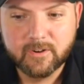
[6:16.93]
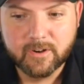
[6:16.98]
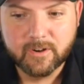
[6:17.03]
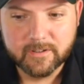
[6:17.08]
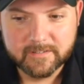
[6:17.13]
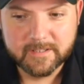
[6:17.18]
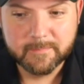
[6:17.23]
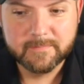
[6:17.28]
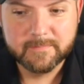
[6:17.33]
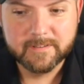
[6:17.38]

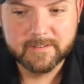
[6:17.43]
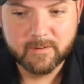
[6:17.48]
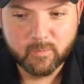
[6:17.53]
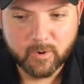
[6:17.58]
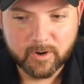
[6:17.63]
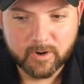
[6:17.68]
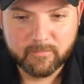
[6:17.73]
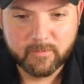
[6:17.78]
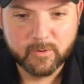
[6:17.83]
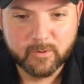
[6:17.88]
concepts and
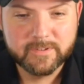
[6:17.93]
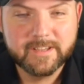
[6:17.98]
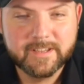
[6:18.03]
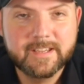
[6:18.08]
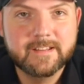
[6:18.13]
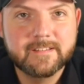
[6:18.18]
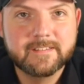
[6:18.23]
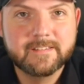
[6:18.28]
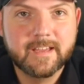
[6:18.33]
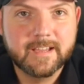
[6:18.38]
workflows
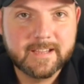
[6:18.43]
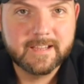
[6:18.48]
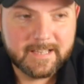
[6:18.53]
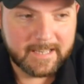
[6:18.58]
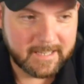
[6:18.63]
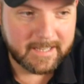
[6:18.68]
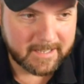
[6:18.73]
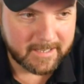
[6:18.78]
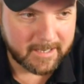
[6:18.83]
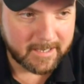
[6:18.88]
inside
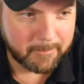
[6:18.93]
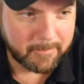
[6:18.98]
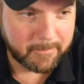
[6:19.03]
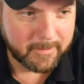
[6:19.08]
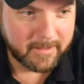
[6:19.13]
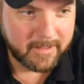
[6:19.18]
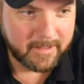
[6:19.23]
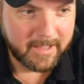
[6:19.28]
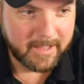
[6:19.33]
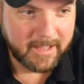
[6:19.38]
ClickUp,
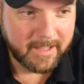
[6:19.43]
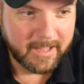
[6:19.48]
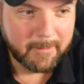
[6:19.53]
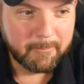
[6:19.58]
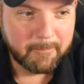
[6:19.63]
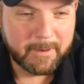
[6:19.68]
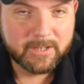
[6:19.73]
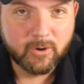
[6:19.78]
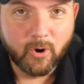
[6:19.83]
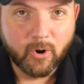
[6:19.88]

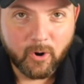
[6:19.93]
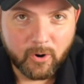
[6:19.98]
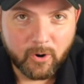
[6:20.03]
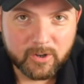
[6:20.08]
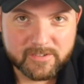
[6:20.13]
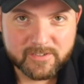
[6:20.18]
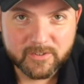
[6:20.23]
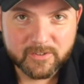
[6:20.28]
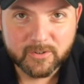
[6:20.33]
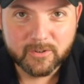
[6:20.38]
but
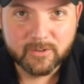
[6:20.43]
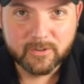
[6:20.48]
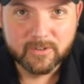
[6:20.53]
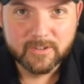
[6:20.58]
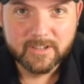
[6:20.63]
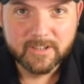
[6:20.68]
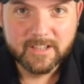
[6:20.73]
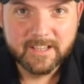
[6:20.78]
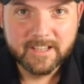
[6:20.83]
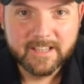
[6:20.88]
also
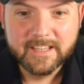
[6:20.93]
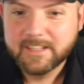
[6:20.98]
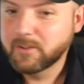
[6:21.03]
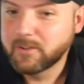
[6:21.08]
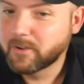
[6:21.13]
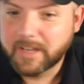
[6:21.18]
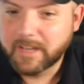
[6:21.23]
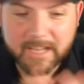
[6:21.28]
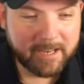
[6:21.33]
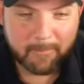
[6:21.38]

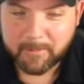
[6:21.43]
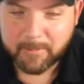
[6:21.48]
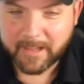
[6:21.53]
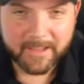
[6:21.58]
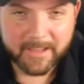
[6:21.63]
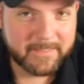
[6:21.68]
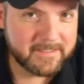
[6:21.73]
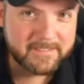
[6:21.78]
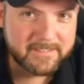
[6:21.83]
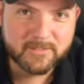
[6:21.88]
you can
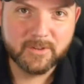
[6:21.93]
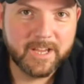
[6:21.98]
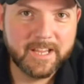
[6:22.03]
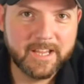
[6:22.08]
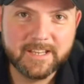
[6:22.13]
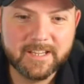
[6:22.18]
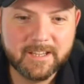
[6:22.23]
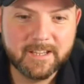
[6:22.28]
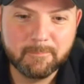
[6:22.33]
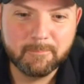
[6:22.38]
apply this to
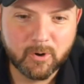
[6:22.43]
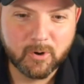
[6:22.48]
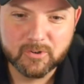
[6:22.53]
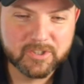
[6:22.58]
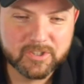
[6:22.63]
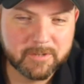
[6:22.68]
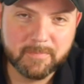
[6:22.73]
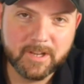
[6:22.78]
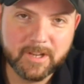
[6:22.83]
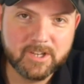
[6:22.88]
any
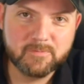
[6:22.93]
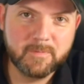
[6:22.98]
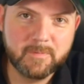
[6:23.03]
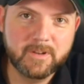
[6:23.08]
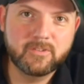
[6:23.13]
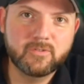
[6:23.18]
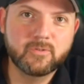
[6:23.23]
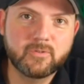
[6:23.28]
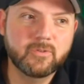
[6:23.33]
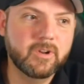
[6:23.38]
project
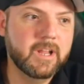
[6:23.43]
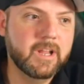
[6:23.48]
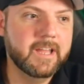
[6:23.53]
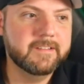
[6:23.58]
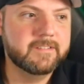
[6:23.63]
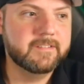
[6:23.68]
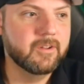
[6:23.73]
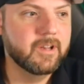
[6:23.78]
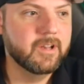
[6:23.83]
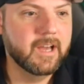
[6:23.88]
management tool
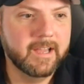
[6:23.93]
as you